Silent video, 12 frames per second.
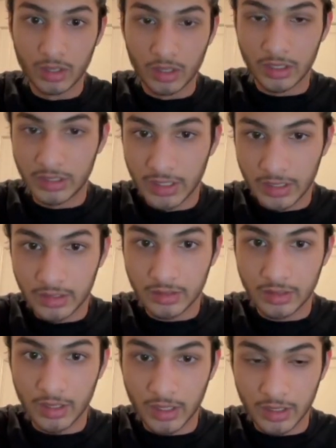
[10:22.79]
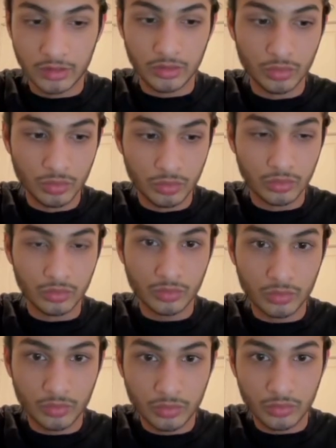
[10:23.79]
a day and you
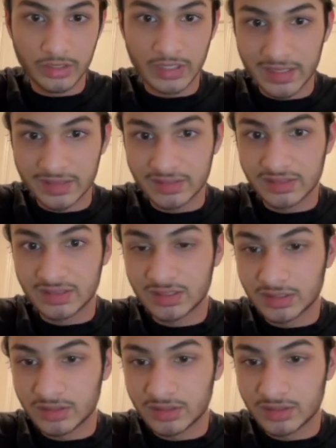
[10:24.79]
get,